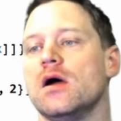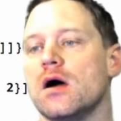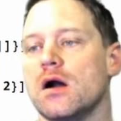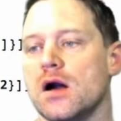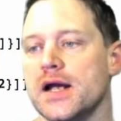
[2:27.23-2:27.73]

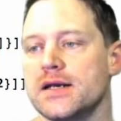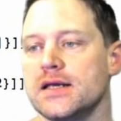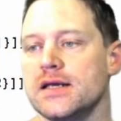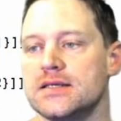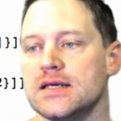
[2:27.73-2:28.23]
All right,
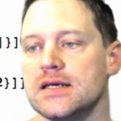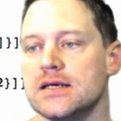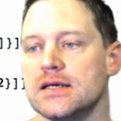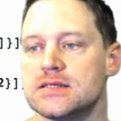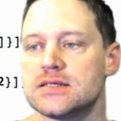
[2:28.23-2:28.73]
it
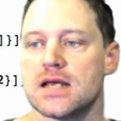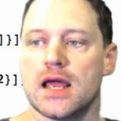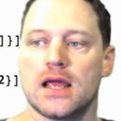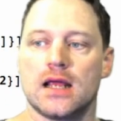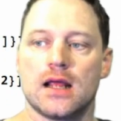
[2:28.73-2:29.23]
is
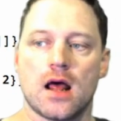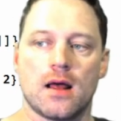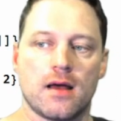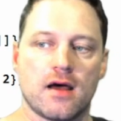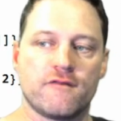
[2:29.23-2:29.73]
a,
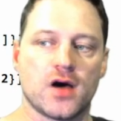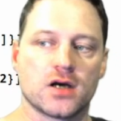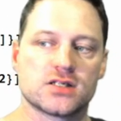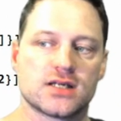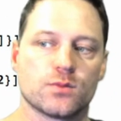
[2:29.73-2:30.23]
a
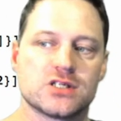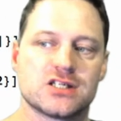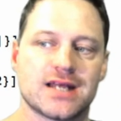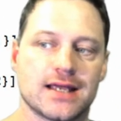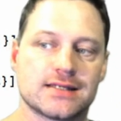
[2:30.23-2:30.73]
function
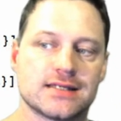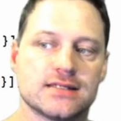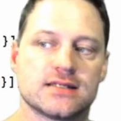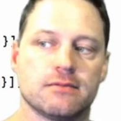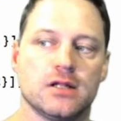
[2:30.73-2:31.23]
which takes
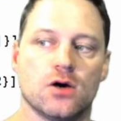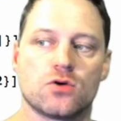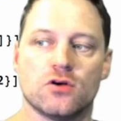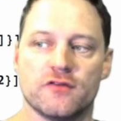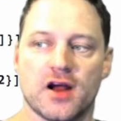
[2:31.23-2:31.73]
in some
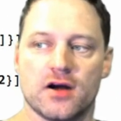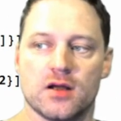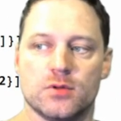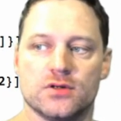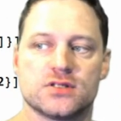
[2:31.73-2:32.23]
local
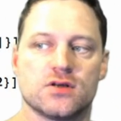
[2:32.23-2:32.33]
variables.